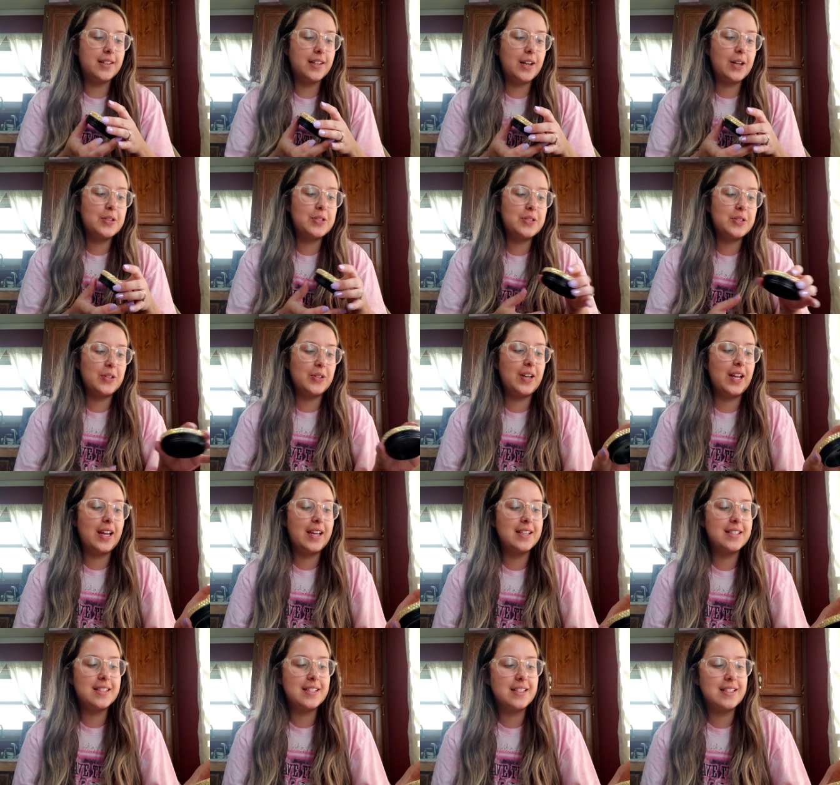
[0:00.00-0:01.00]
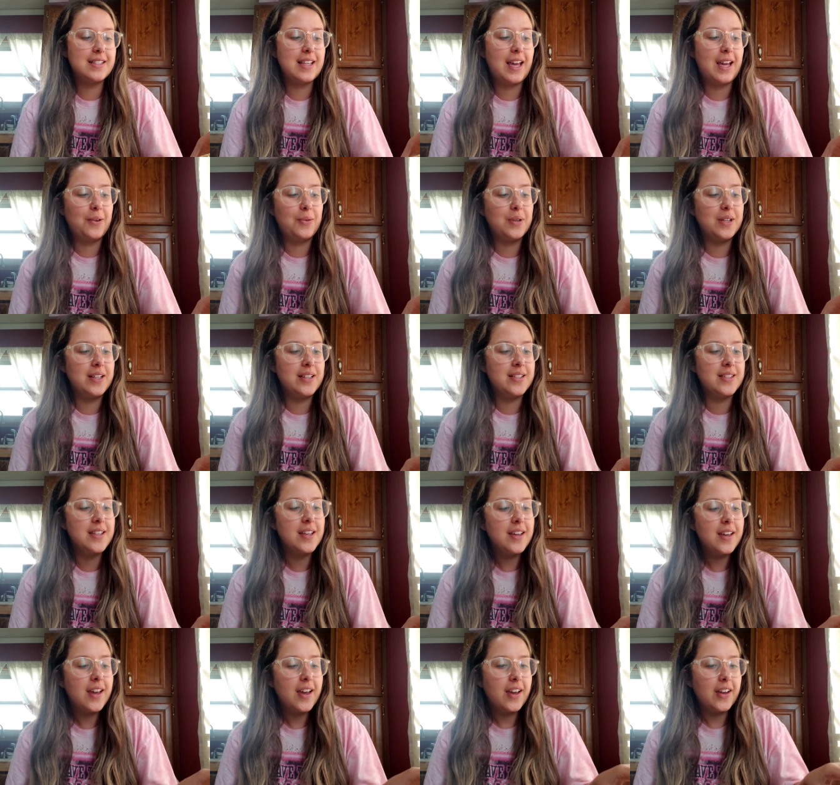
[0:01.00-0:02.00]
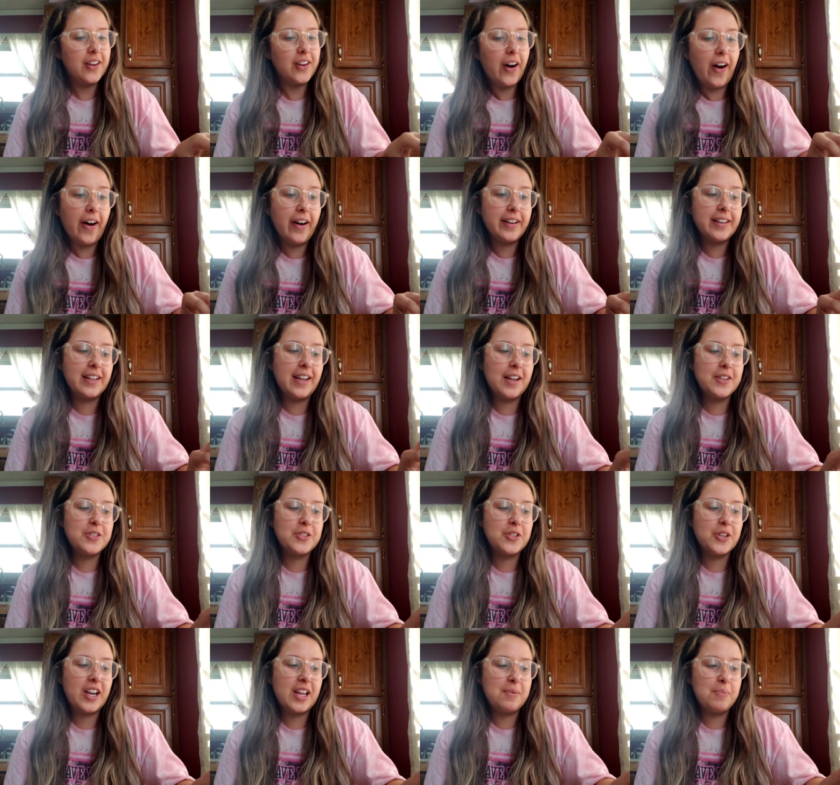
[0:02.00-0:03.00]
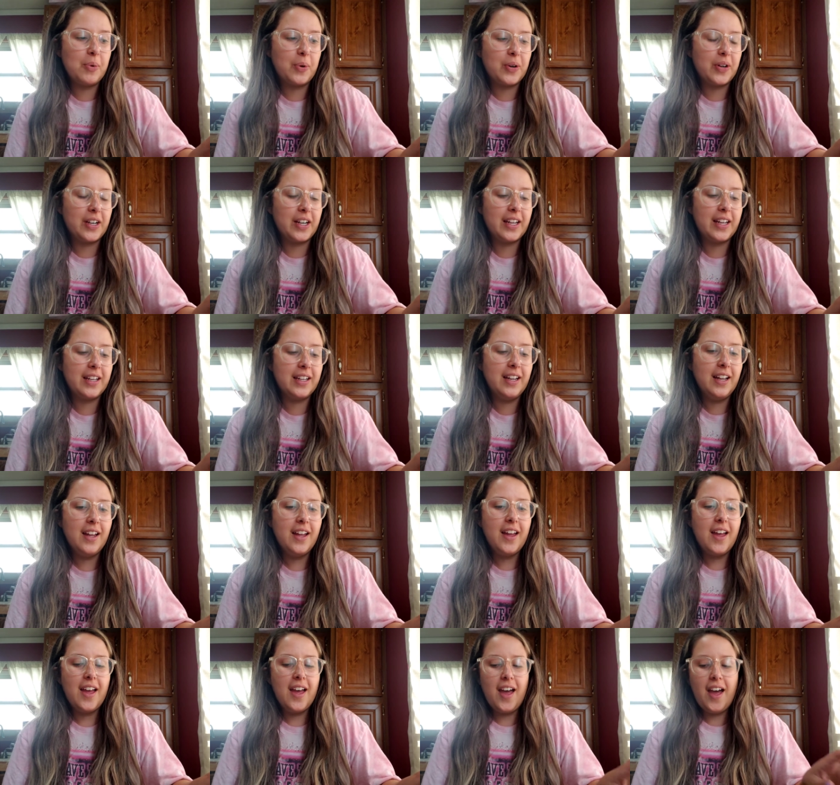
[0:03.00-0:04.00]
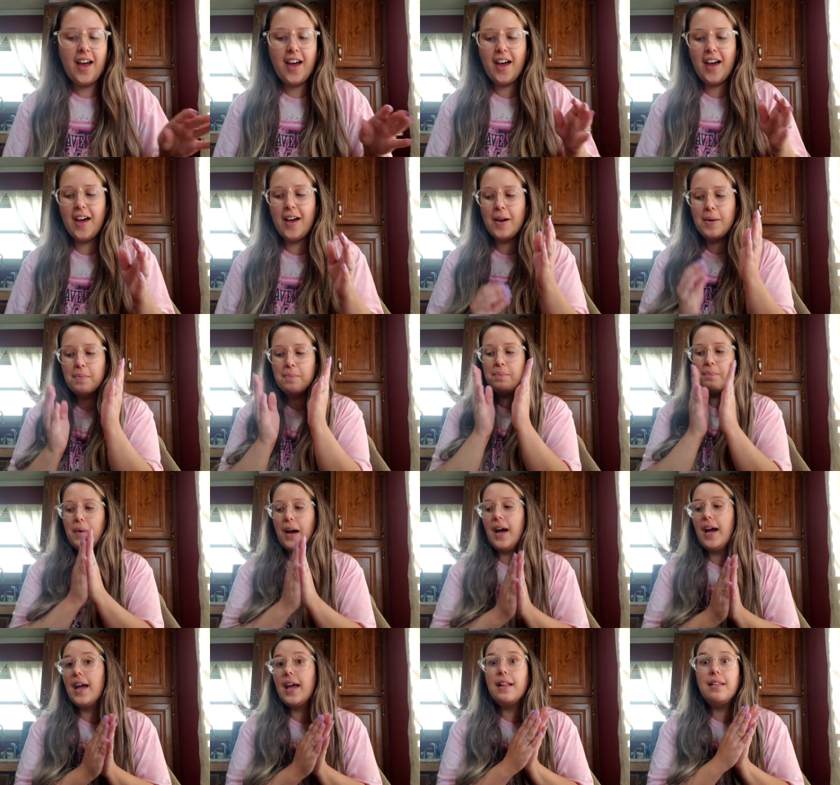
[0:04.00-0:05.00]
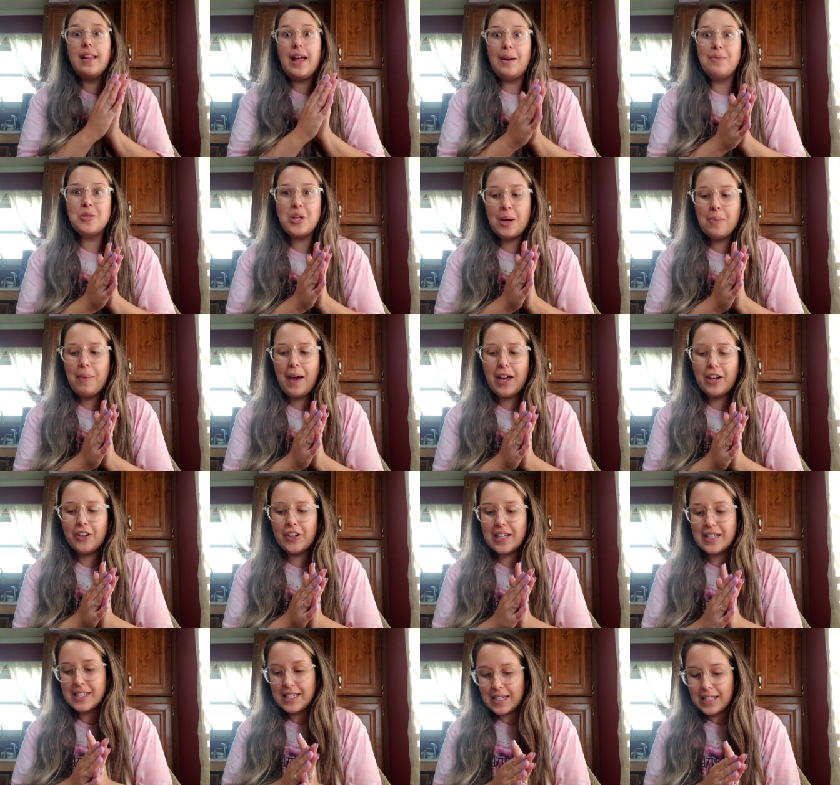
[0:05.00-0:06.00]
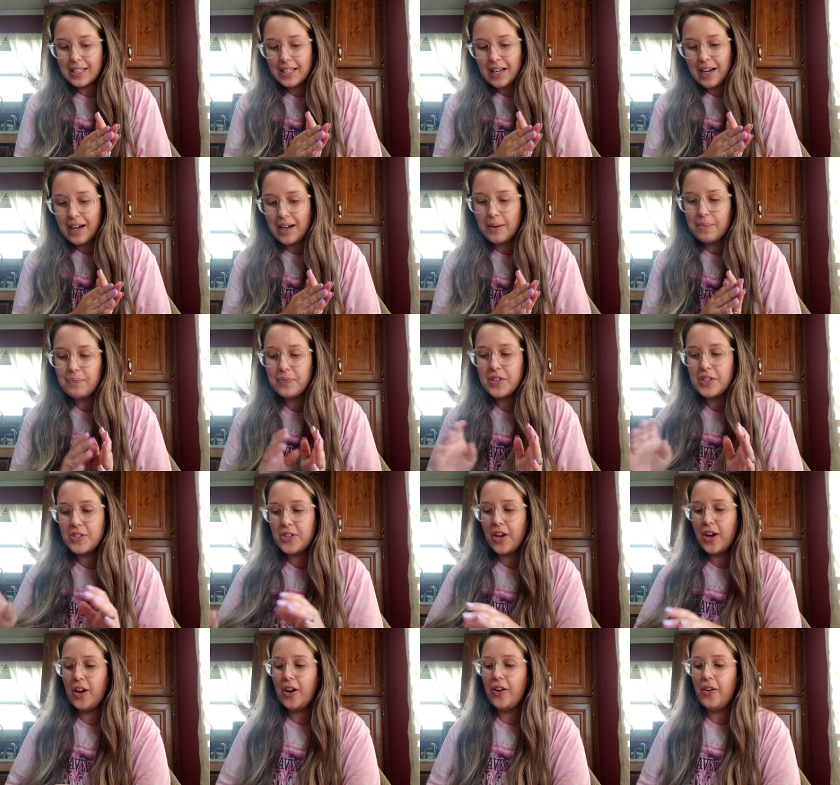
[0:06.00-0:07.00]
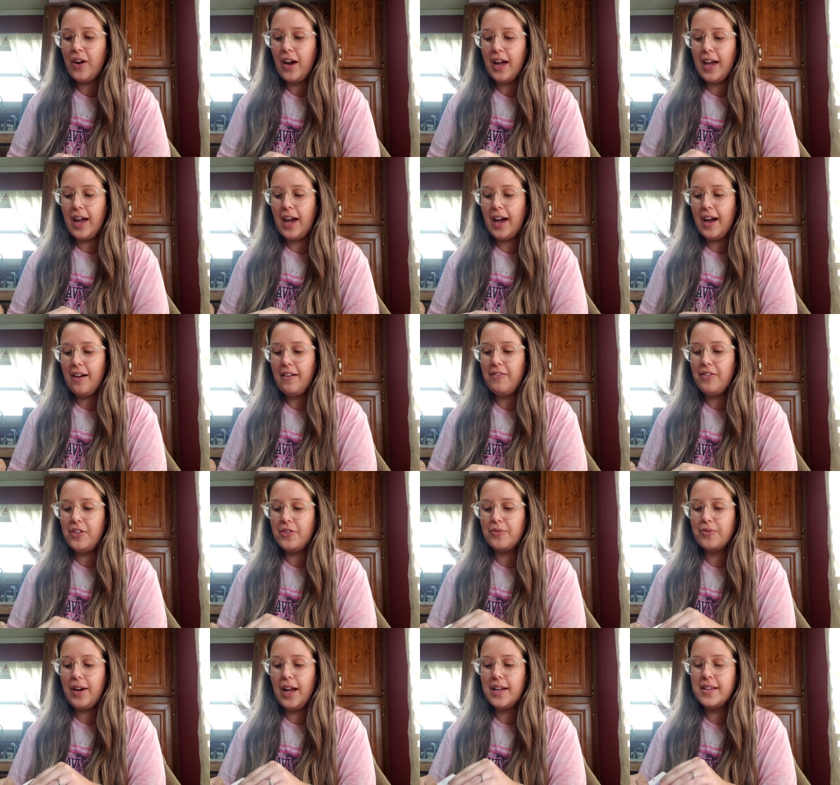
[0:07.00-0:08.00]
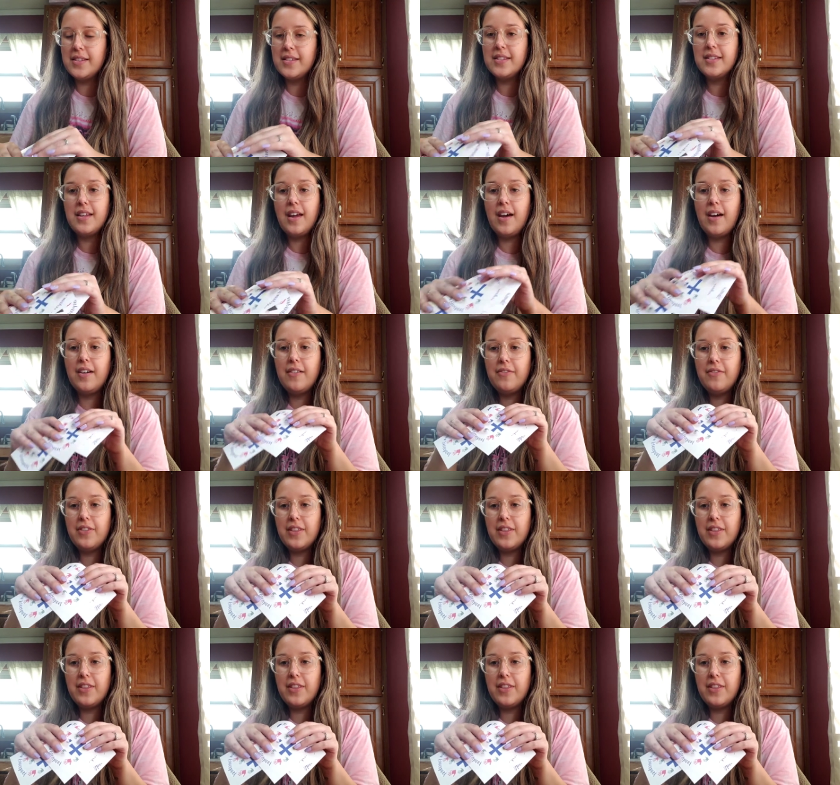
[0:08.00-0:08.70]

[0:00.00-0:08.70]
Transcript: yesterday since I was gone yesterday morning. Um, my laptop battery did come, so I have the rest of